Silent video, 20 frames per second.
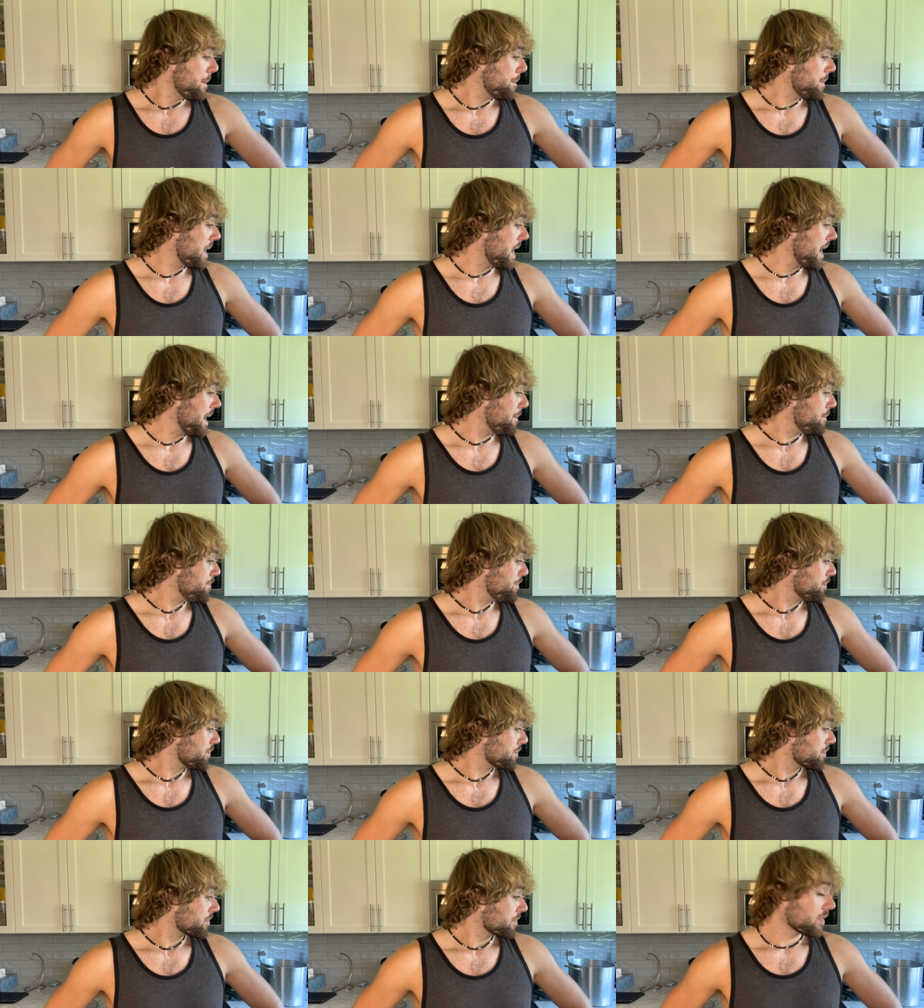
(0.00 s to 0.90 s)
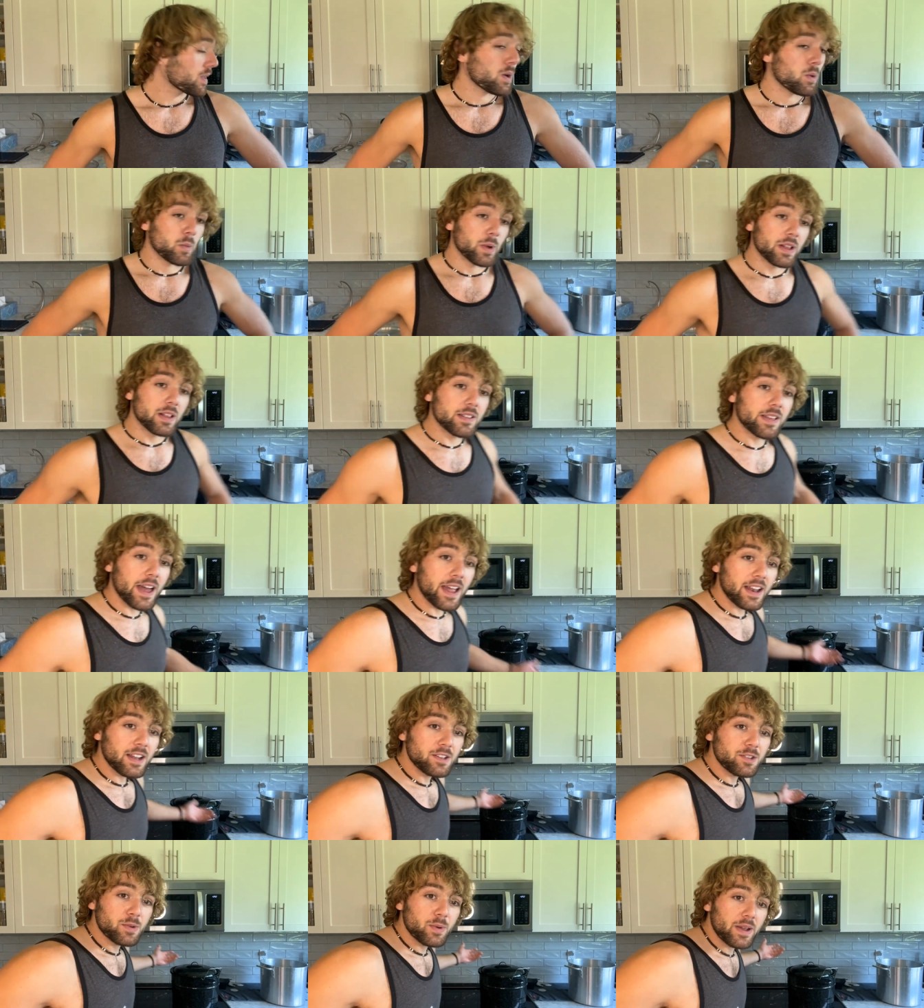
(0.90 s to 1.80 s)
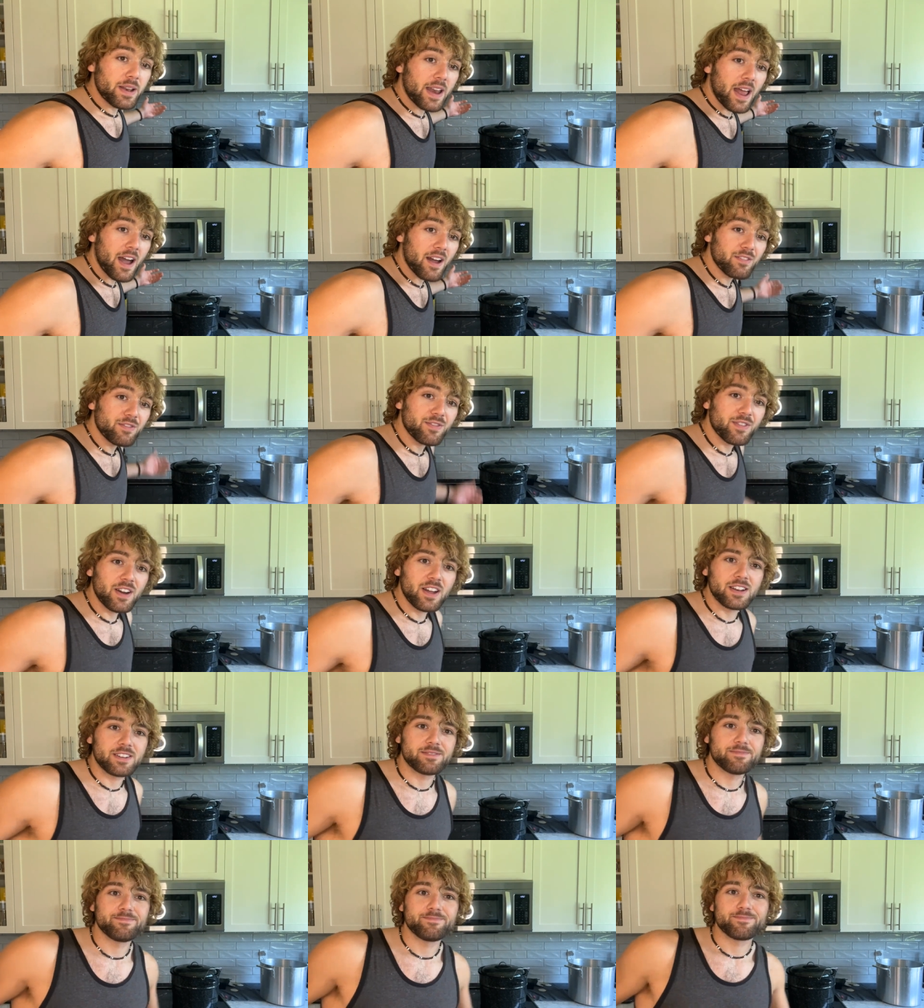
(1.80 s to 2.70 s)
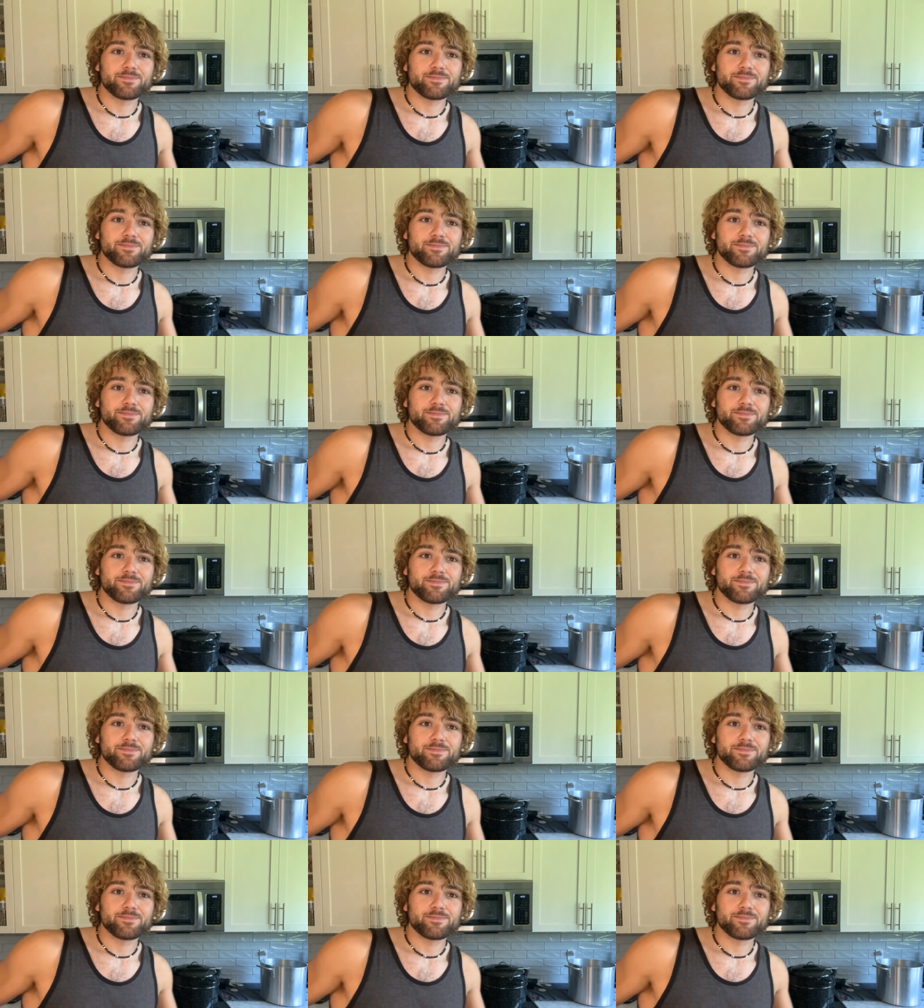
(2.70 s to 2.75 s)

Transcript: but we'll get into it and have fun.